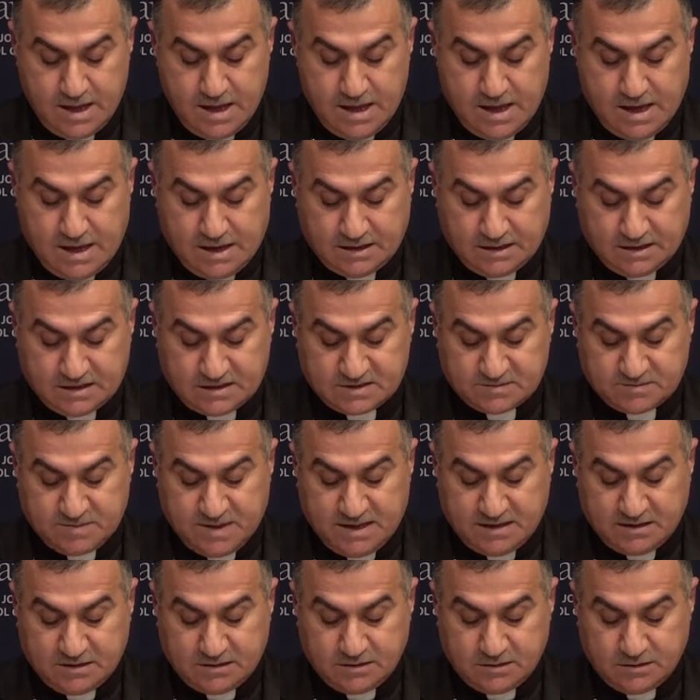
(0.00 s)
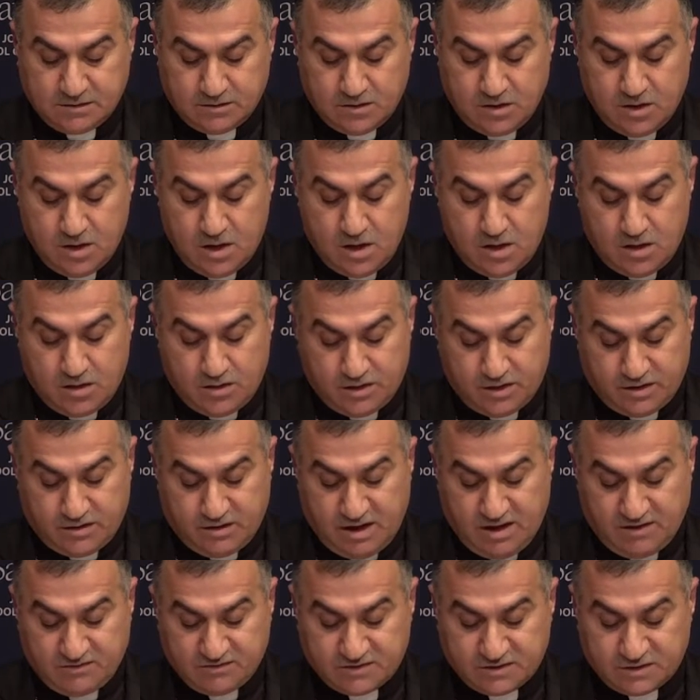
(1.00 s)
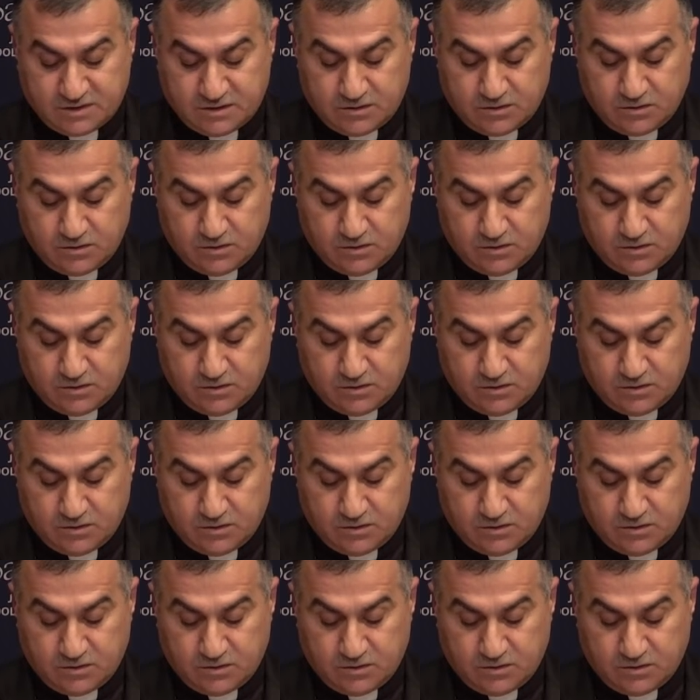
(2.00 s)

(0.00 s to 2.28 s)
and expanded thereafter